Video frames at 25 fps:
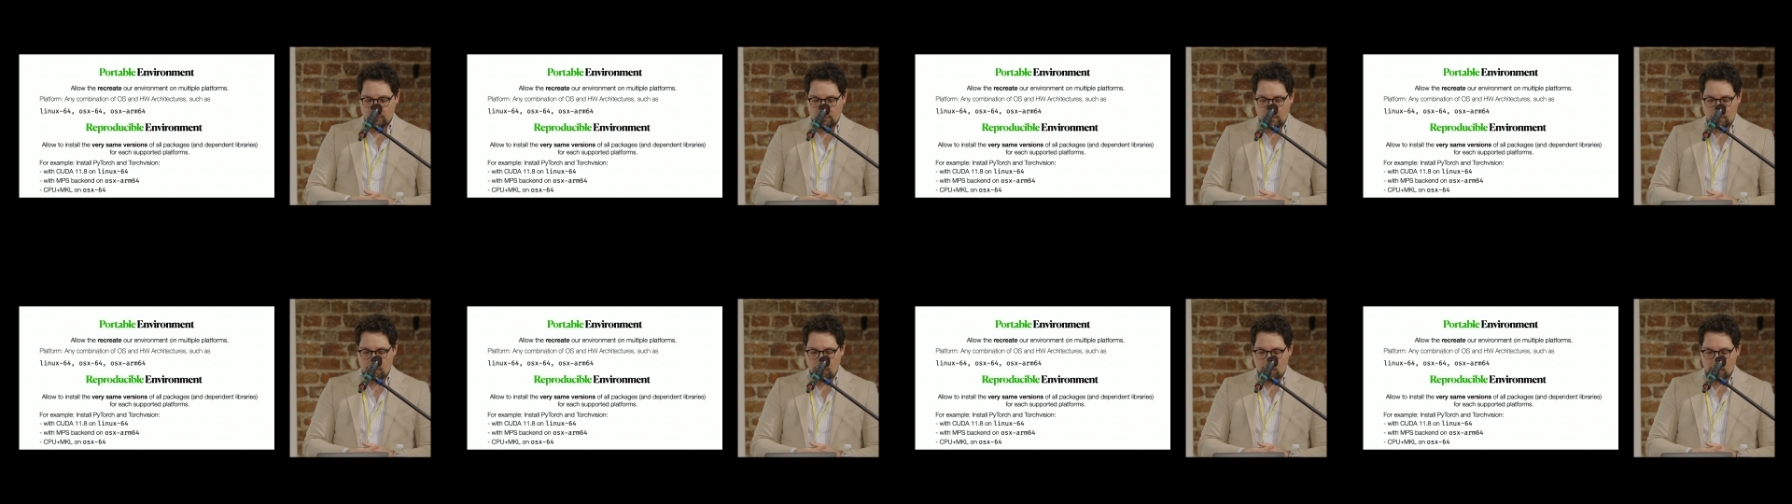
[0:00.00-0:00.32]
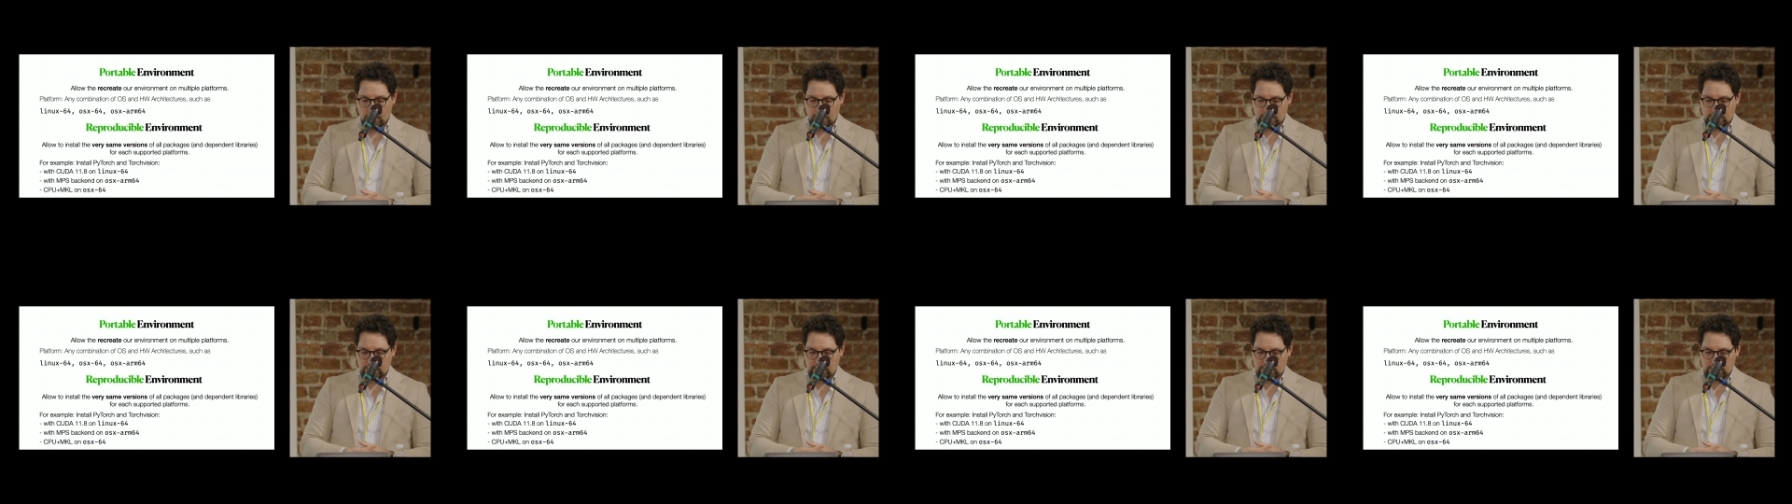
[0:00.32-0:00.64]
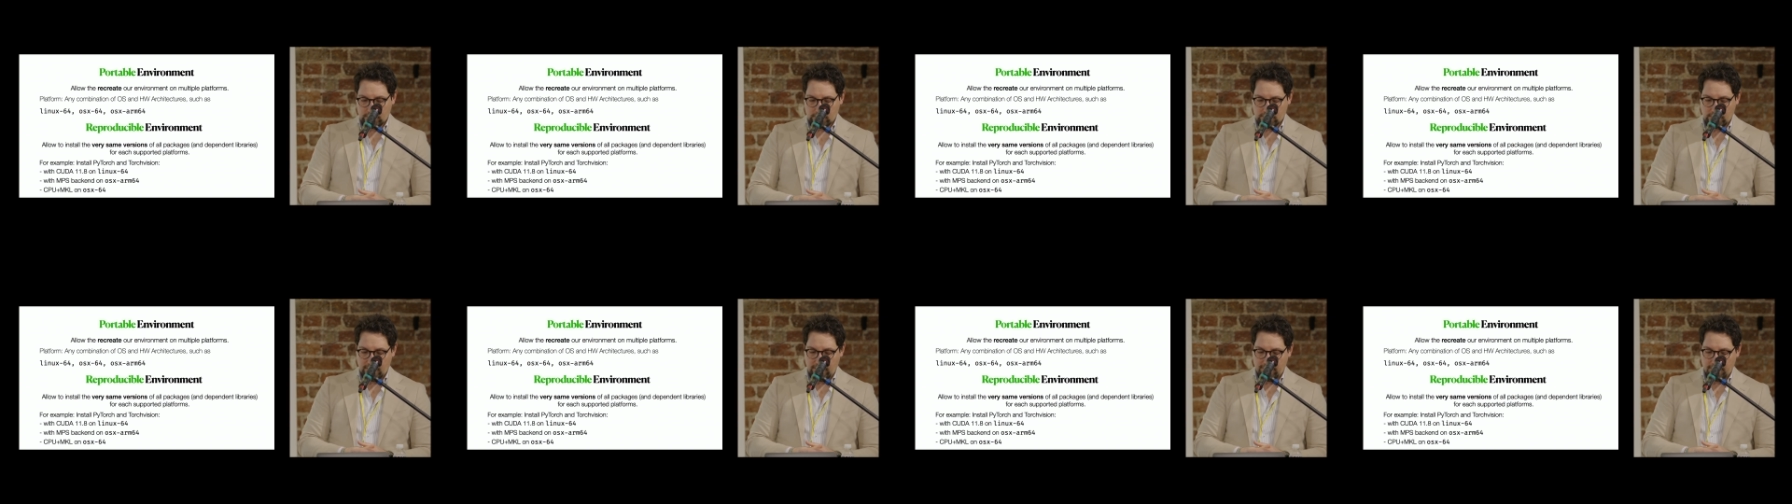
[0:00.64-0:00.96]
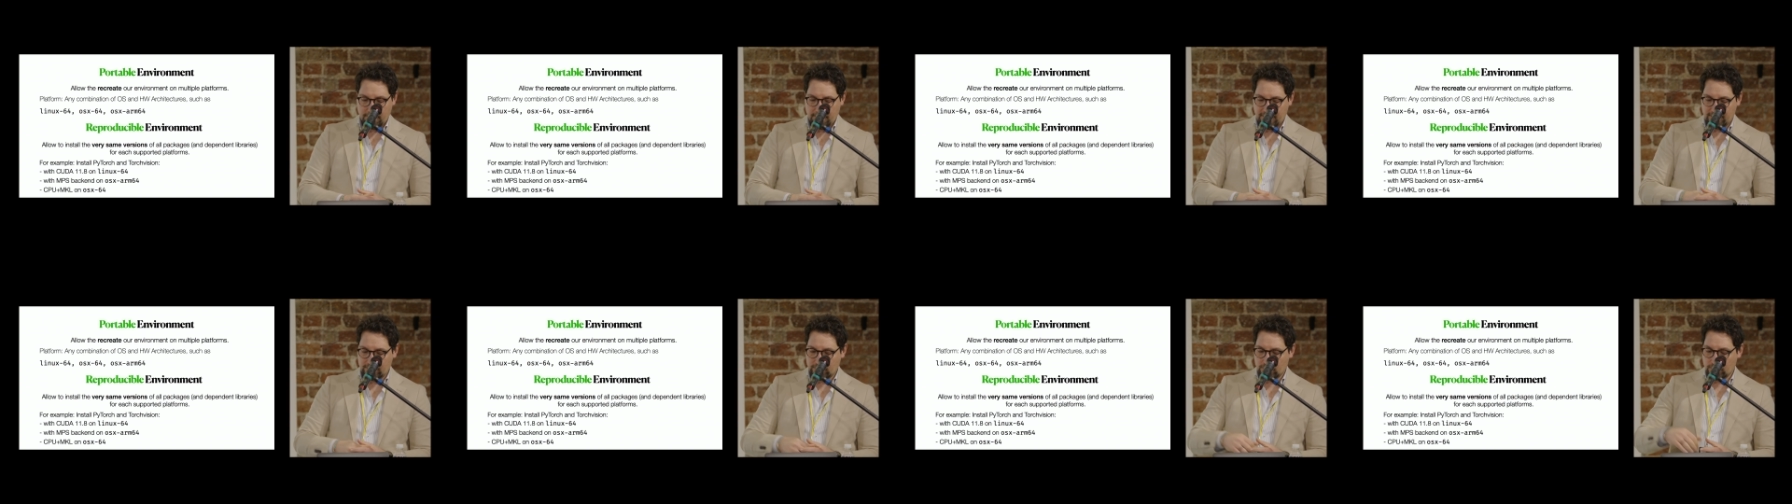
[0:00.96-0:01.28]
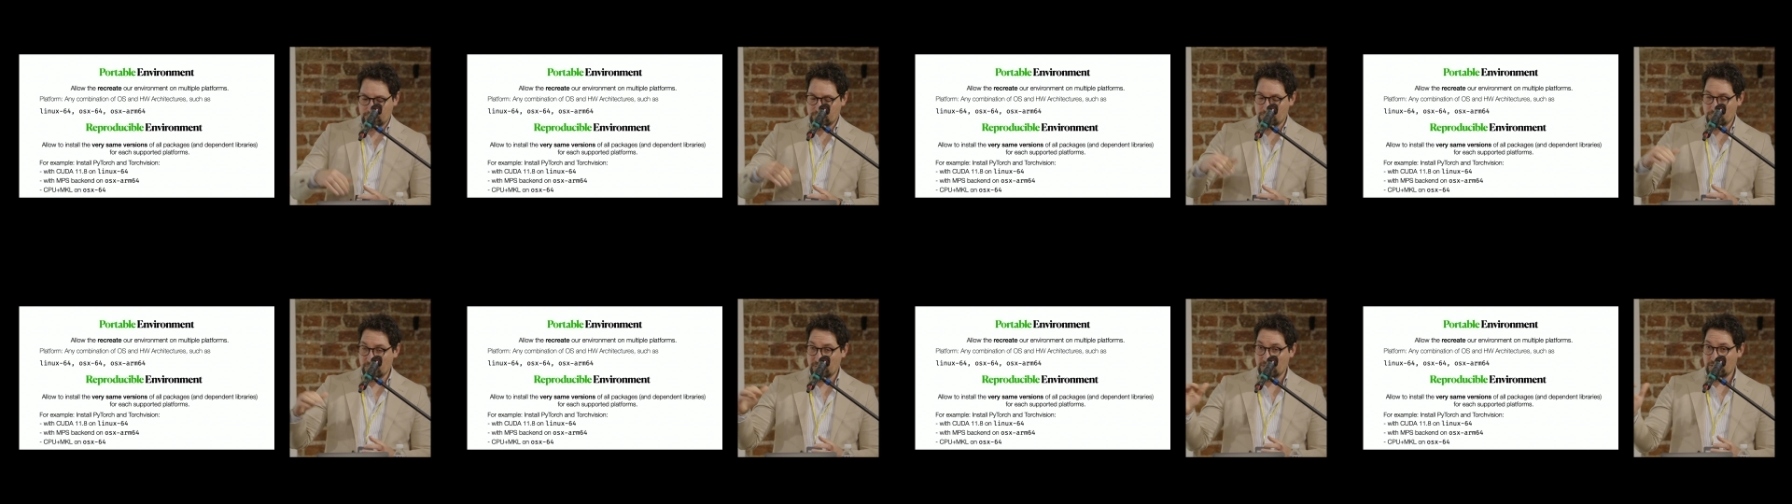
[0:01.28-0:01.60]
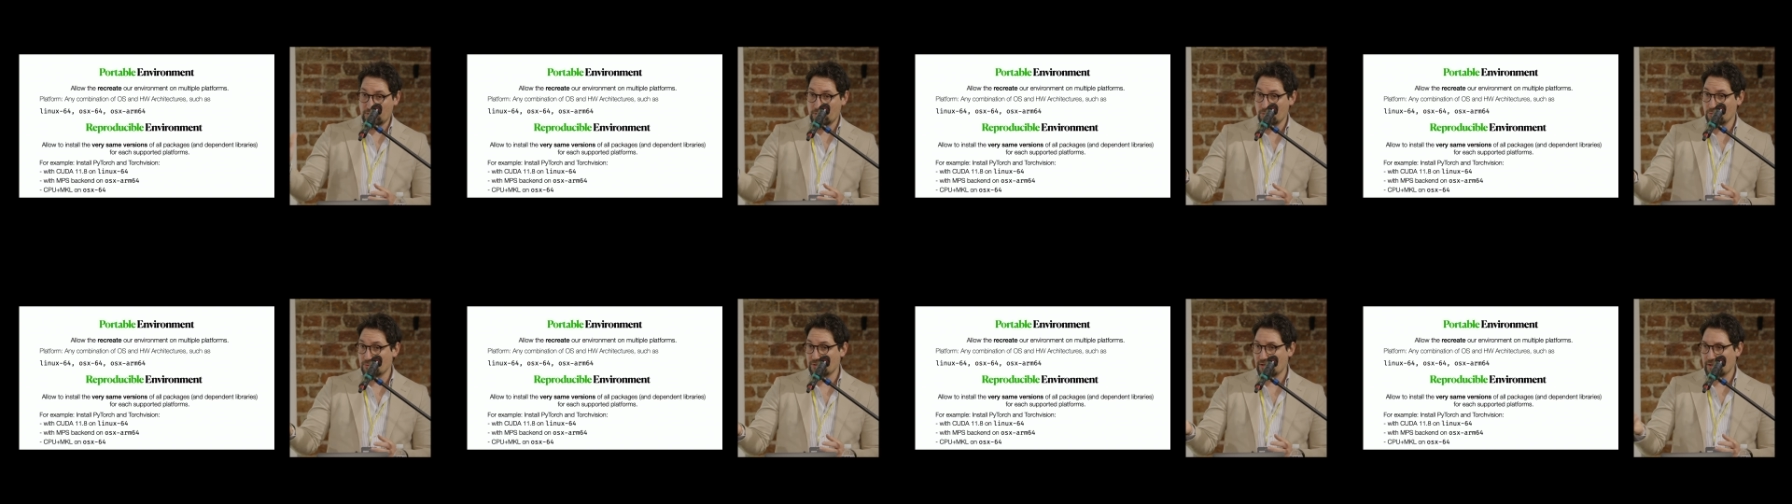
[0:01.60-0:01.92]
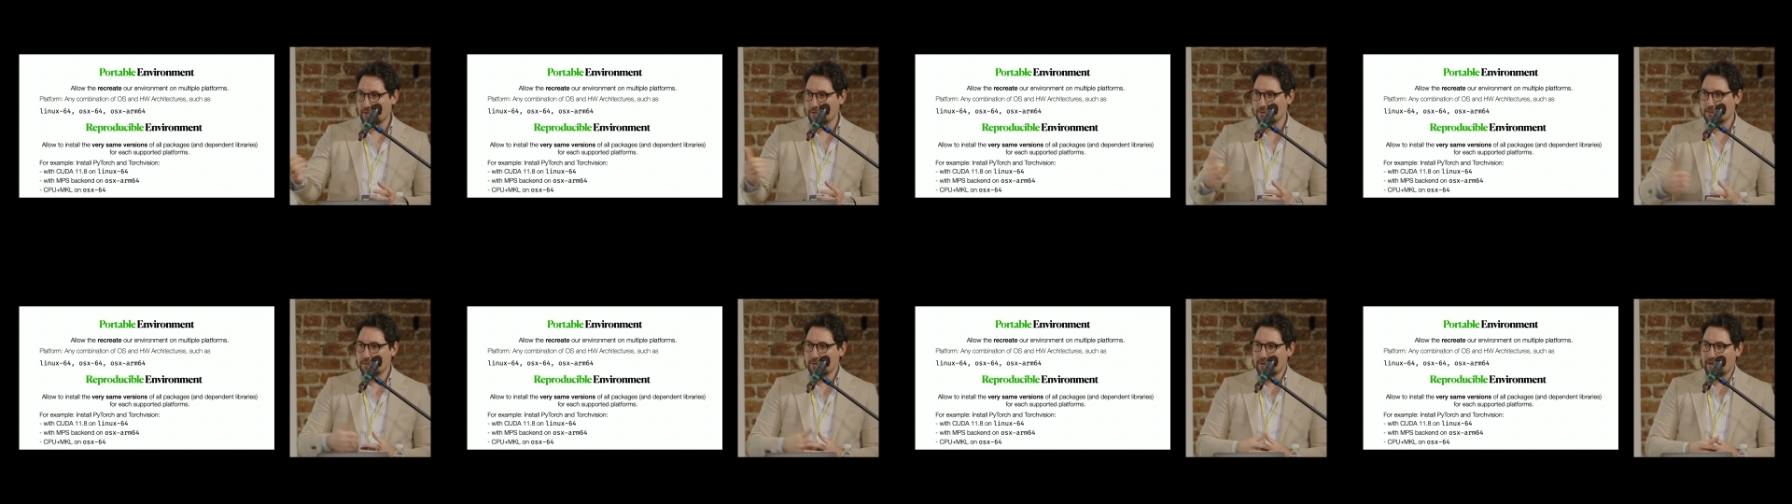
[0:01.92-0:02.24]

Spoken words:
we want to have PyTorch with CUDA,